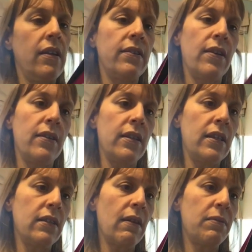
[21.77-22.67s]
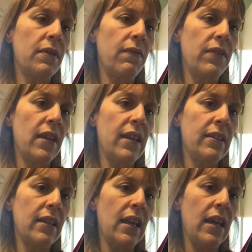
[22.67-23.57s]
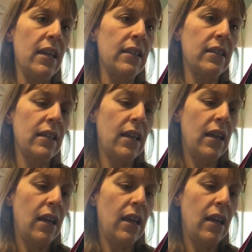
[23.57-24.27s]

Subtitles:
So the description for this is